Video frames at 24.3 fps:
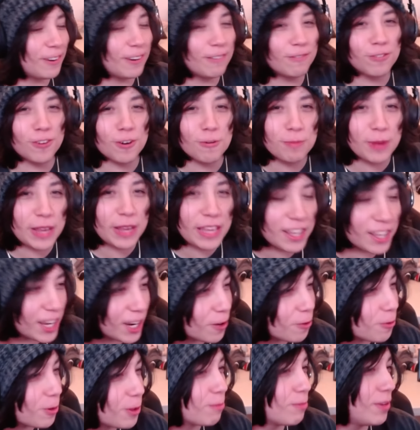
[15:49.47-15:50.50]
everyone for being
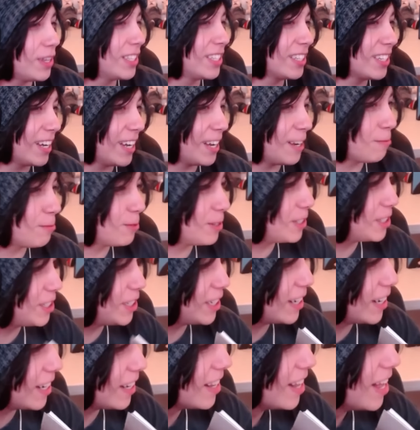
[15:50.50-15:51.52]
here with me today. I
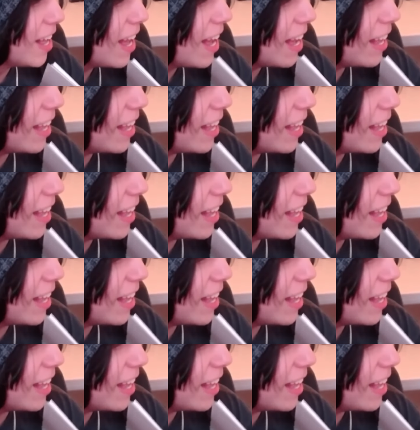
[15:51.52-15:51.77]
appreciate it.